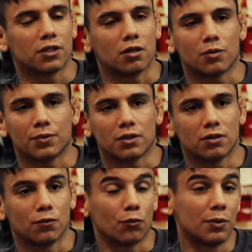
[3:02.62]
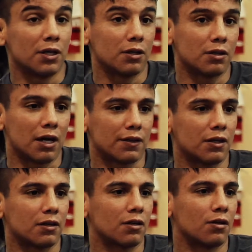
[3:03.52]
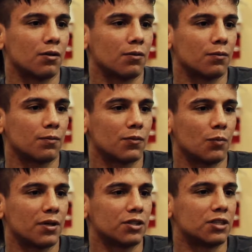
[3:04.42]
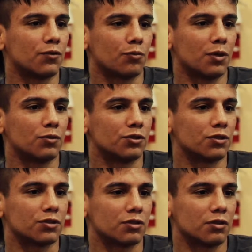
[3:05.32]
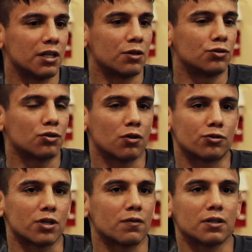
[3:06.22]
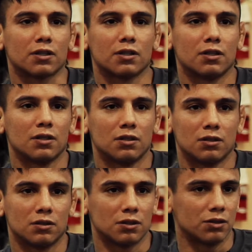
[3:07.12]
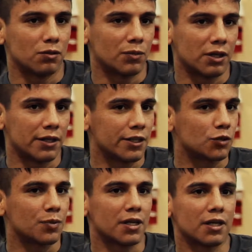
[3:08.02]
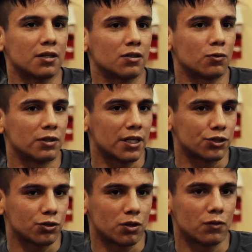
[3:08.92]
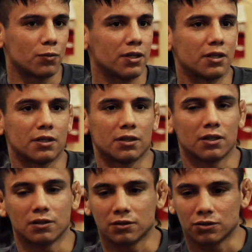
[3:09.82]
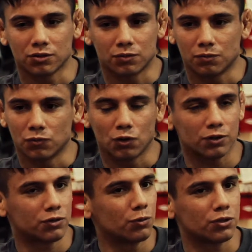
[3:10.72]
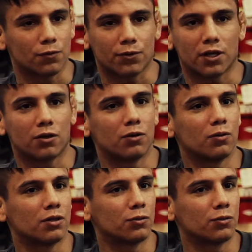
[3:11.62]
get caught up in it. You know, for me, I think, you know, the biggest thing for me was just getting used to all the traveling. You know, being on ESPN, doing that show every week, and then just doing stuff for Echo and